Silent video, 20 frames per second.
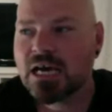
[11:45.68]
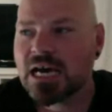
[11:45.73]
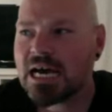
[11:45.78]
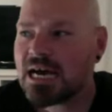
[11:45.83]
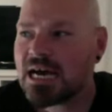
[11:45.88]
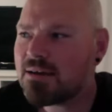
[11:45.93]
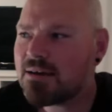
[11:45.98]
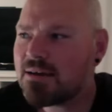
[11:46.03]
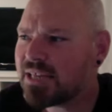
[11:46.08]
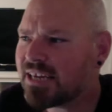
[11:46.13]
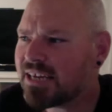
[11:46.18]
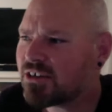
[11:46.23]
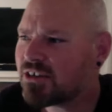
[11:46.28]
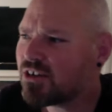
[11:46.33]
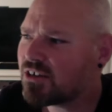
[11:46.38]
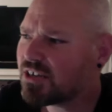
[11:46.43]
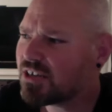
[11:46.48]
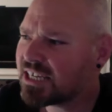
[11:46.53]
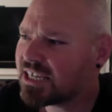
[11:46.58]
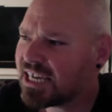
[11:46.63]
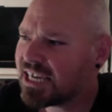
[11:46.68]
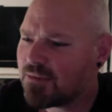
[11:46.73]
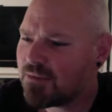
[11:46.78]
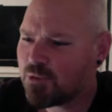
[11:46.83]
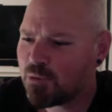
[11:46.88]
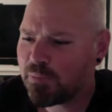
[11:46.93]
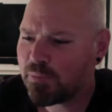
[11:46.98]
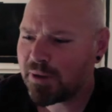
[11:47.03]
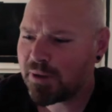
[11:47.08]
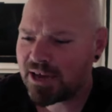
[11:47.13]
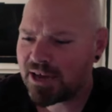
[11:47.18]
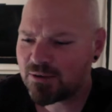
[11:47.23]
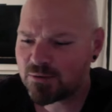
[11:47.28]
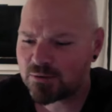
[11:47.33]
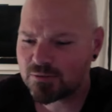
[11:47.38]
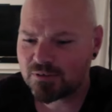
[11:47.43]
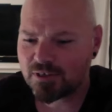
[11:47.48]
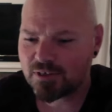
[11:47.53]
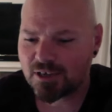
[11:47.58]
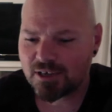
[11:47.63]
Um, that kind of came
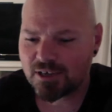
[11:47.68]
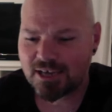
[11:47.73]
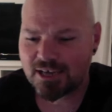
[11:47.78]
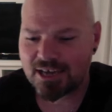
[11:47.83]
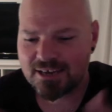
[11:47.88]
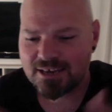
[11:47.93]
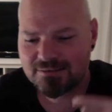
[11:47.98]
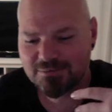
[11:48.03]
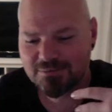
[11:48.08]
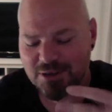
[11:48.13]
about again.